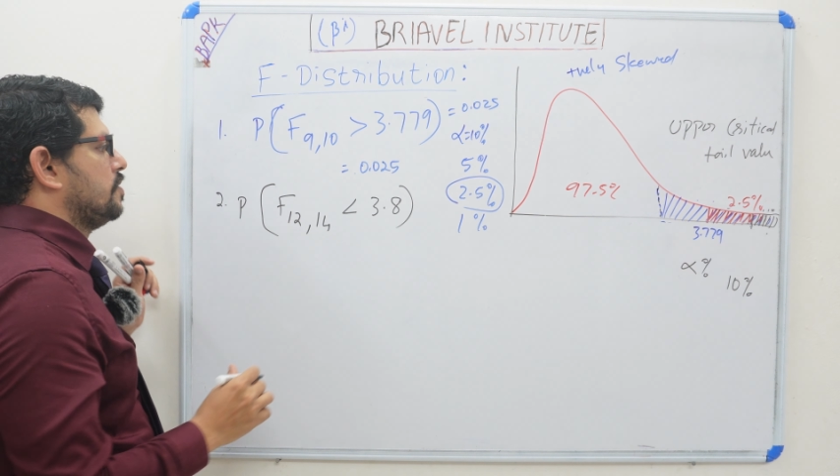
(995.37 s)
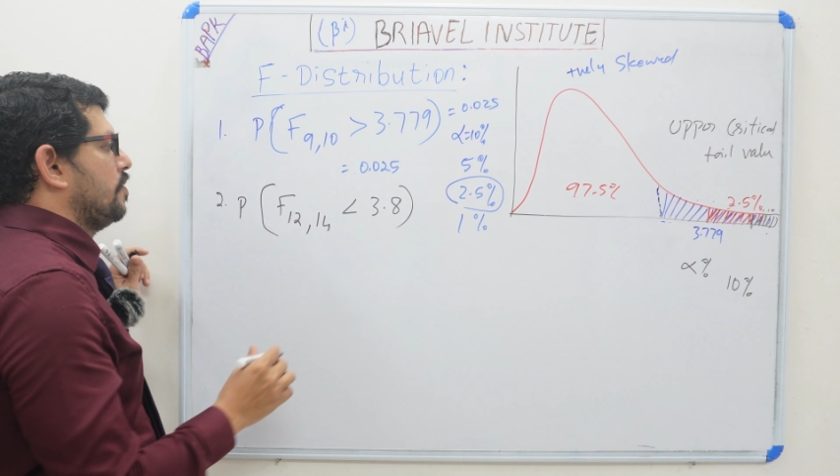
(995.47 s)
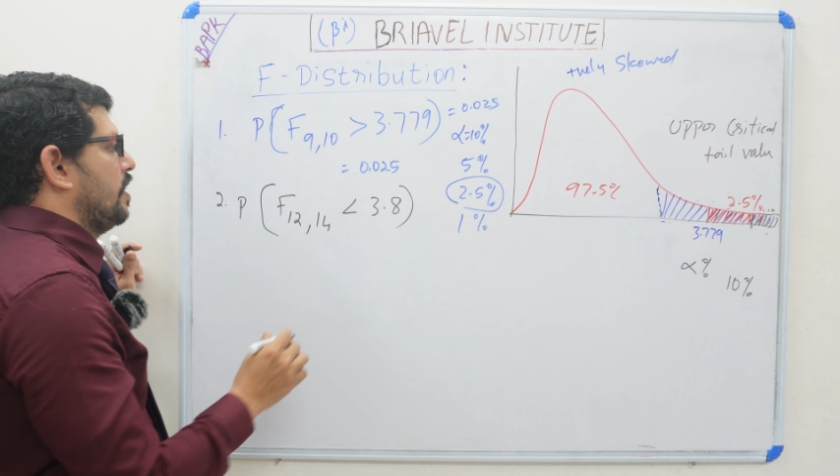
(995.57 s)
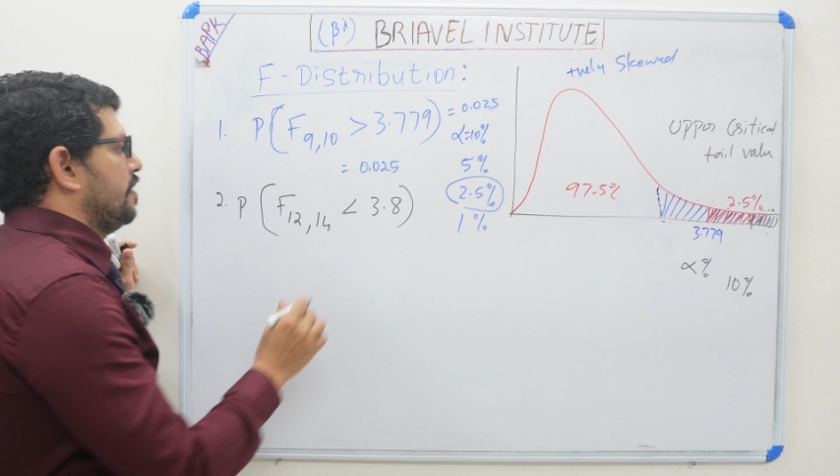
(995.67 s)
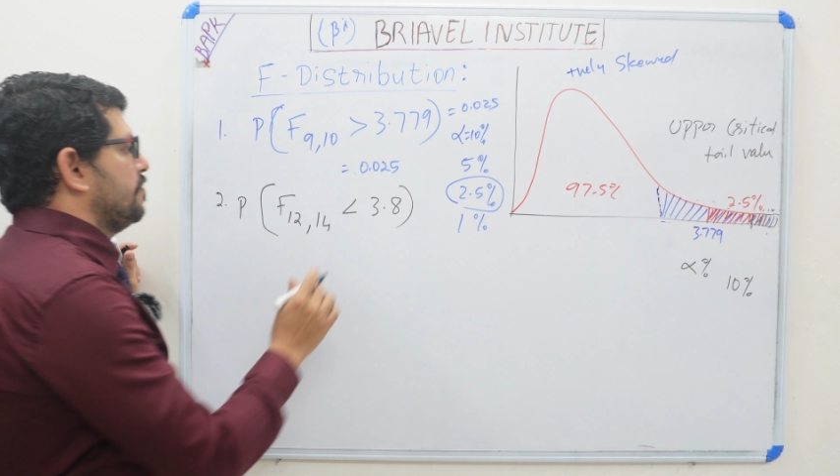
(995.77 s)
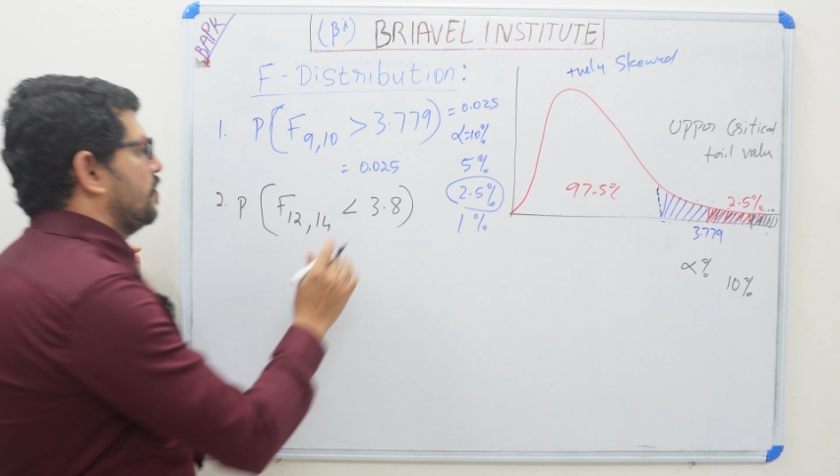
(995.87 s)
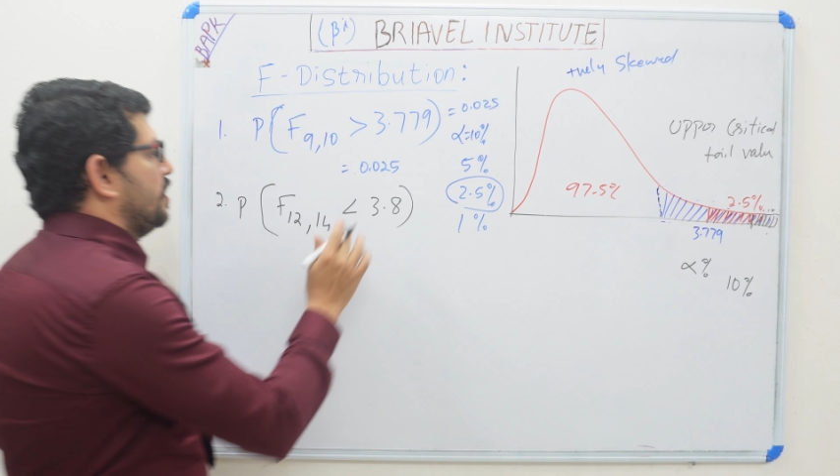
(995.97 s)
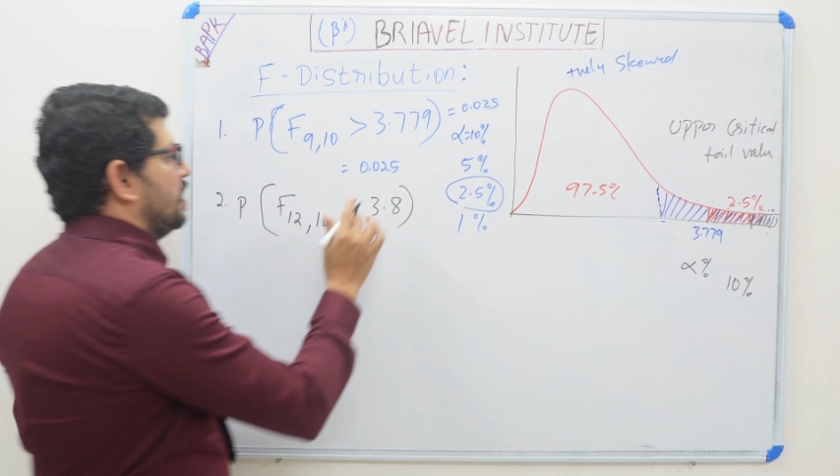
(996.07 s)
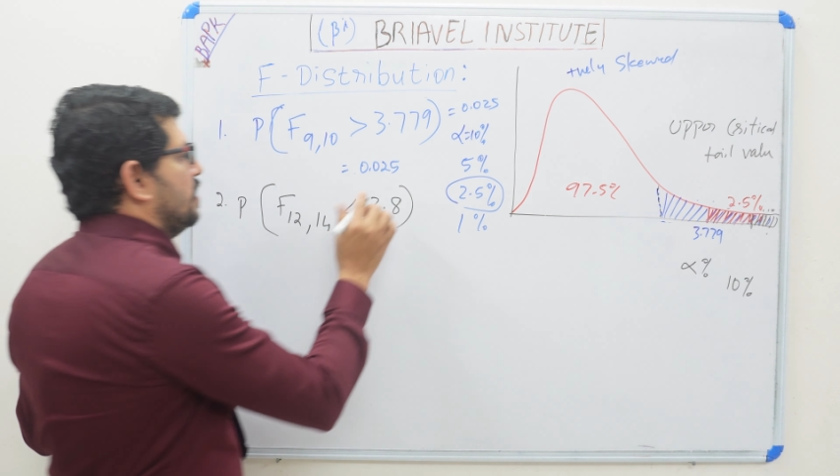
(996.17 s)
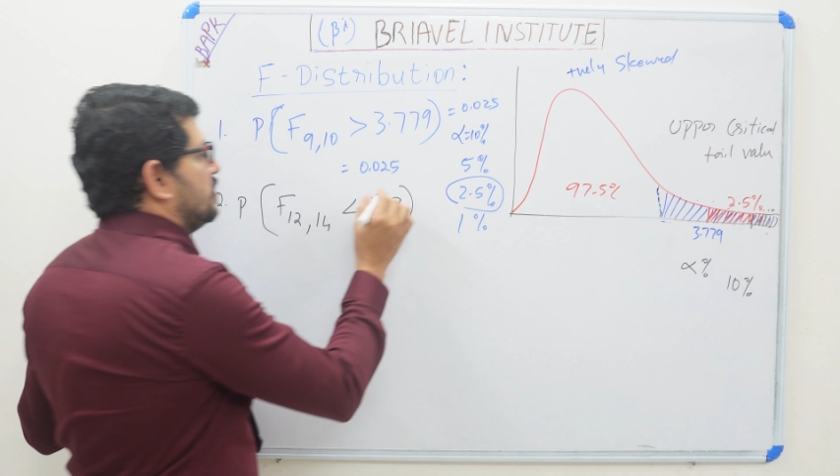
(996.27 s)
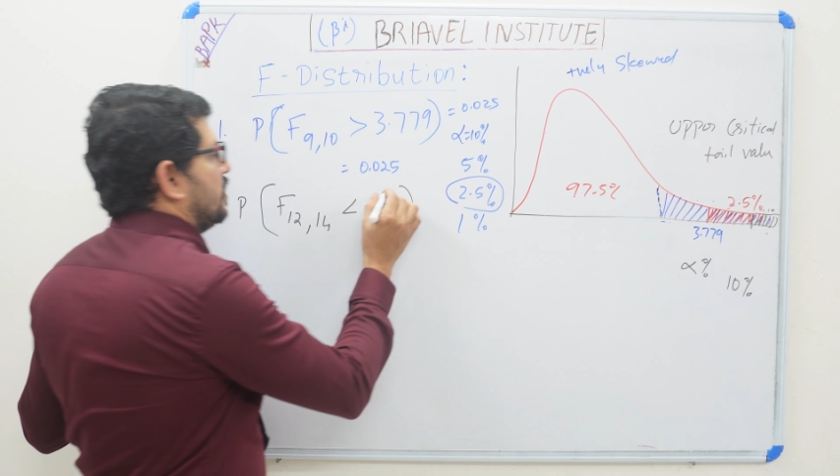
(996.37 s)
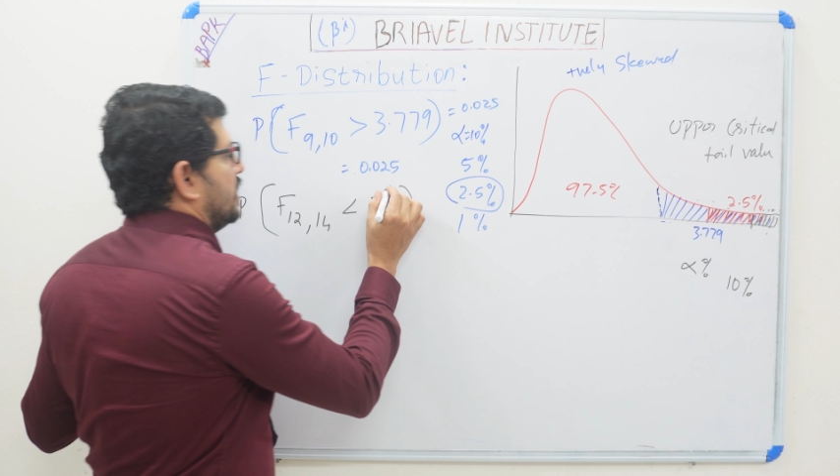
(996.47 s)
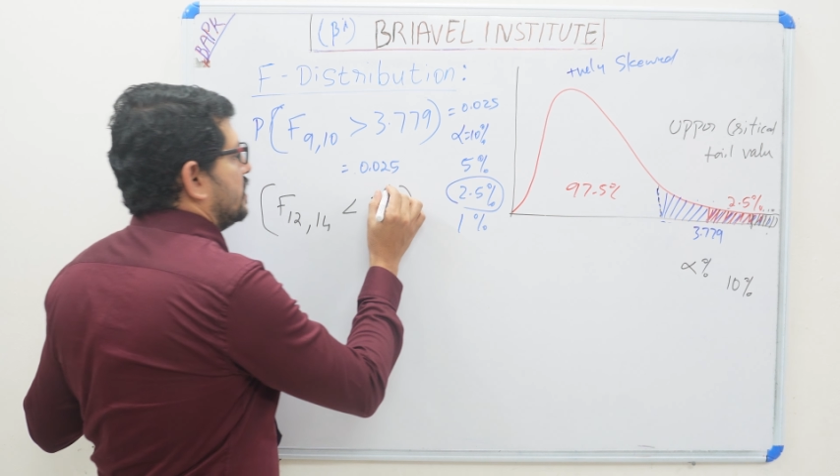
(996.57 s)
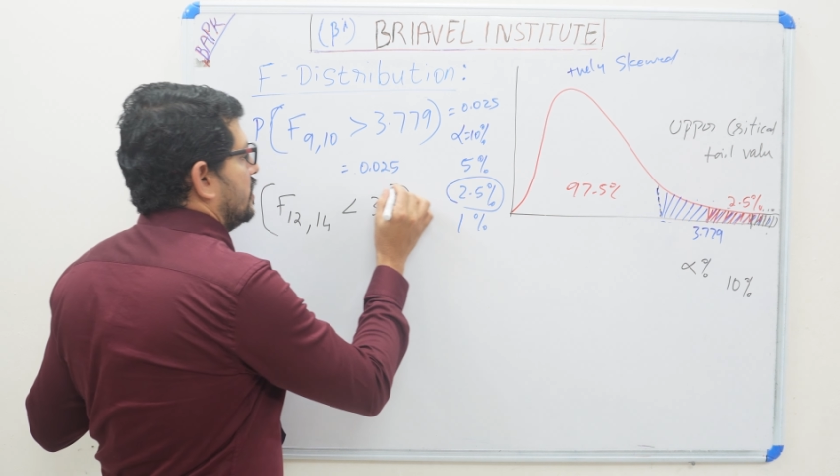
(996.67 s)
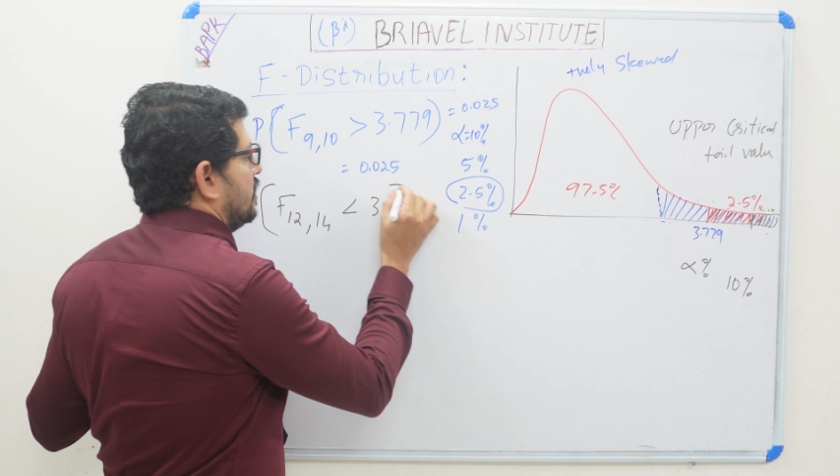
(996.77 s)
12 and 14 is
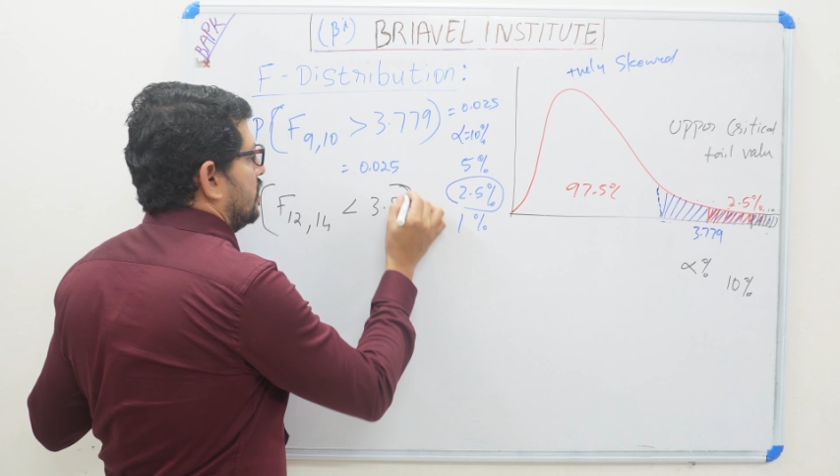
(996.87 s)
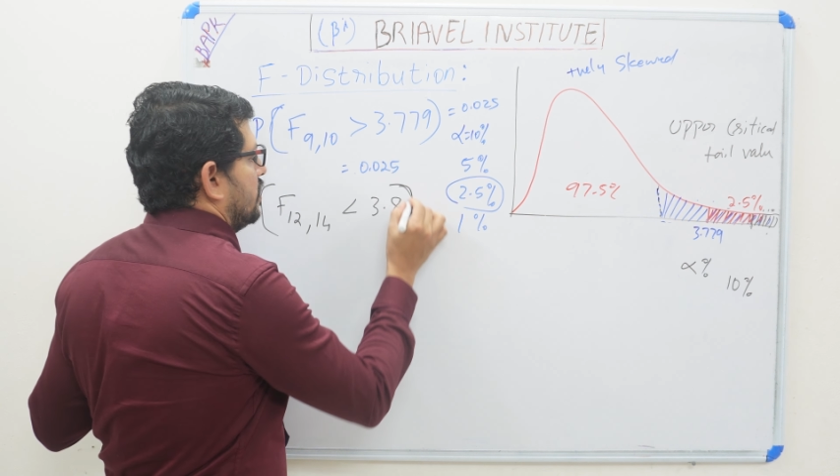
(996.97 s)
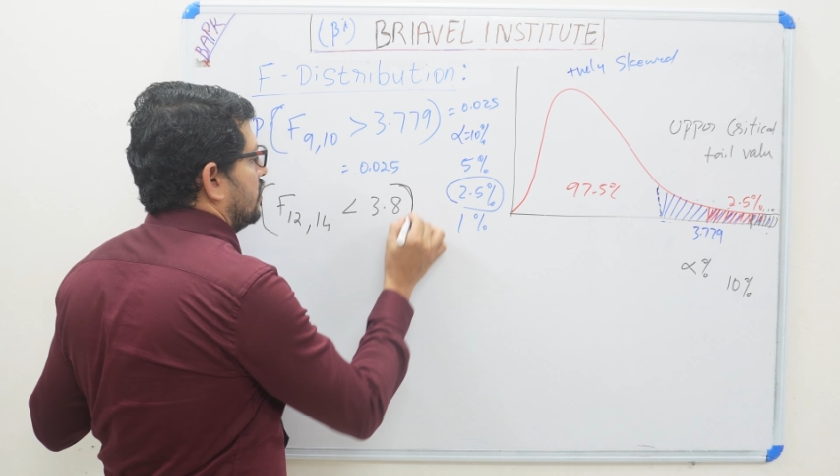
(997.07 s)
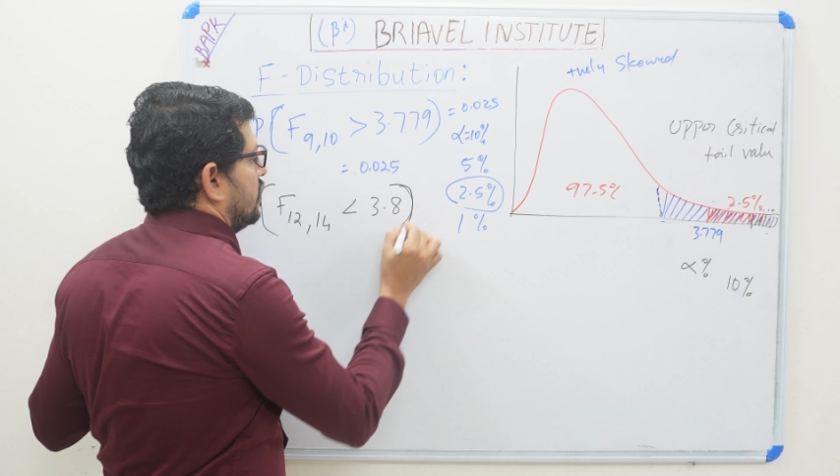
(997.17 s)
less than